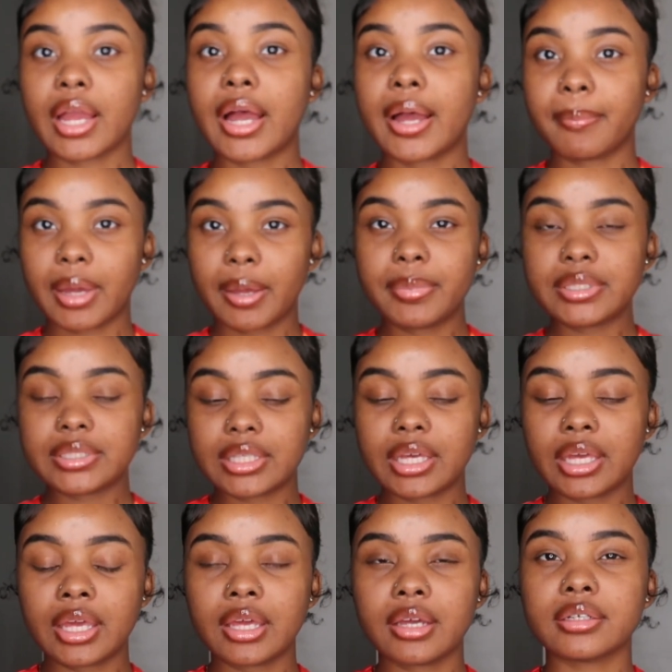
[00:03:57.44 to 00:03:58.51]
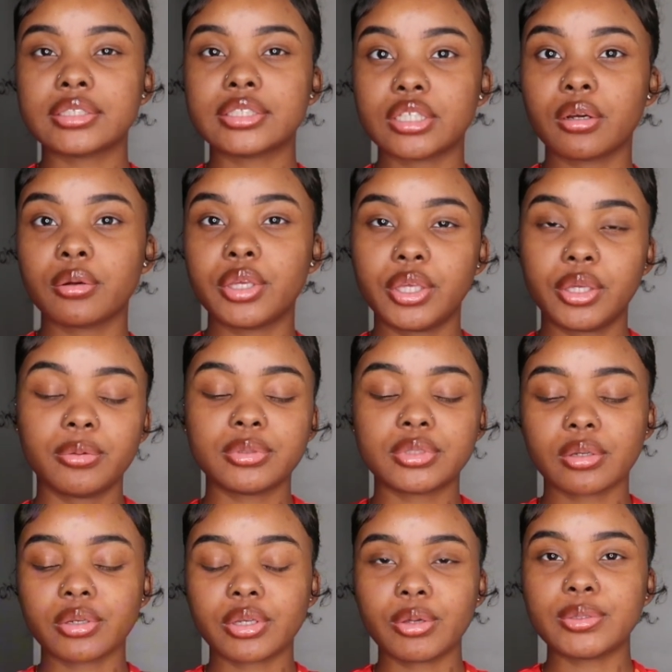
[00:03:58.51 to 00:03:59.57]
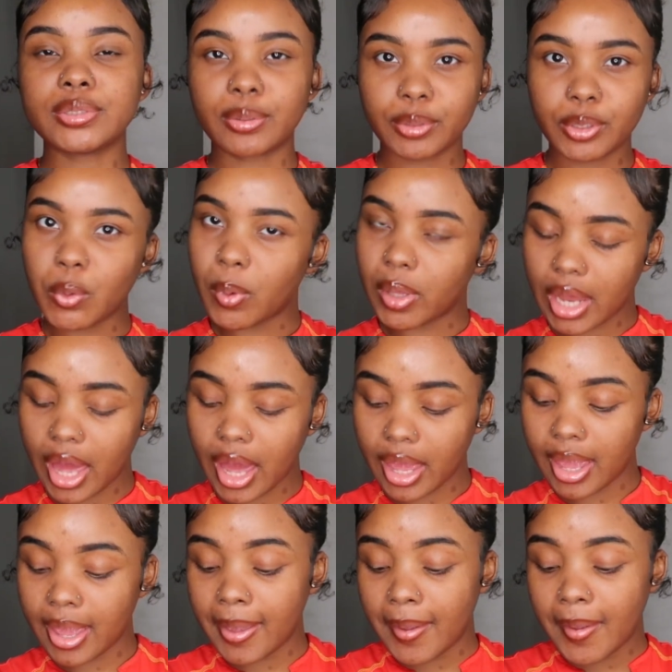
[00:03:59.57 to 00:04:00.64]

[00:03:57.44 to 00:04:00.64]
I might be saying so cute, so cute, so cute a lot.